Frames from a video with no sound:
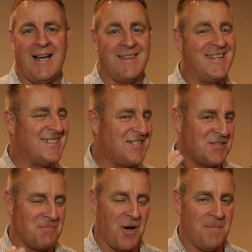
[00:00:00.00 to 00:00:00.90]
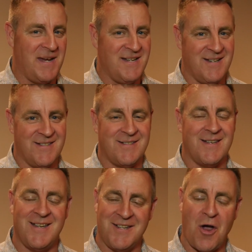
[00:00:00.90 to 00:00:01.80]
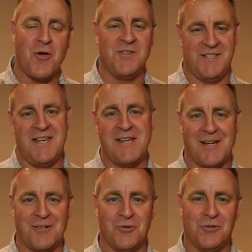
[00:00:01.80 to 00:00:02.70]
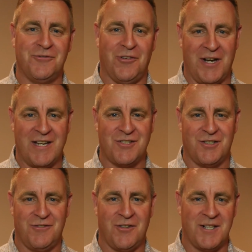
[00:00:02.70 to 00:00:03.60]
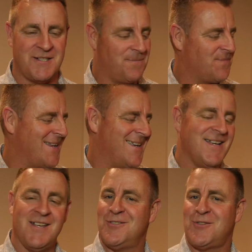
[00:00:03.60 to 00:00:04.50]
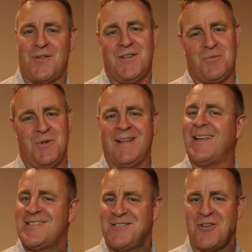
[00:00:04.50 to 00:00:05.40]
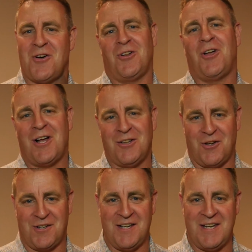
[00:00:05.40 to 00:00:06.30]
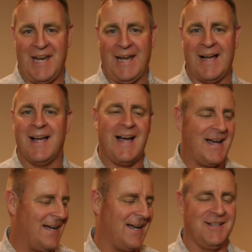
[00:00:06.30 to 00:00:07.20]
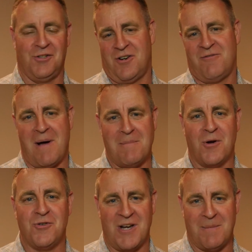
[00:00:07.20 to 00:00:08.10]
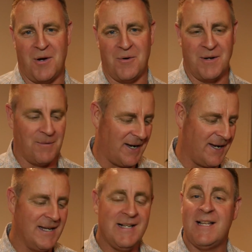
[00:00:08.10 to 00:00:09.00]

These are just my opinions. Go seek good financial advice. So this week there's not a lot in here, a lot of mumbo jumbo anyway.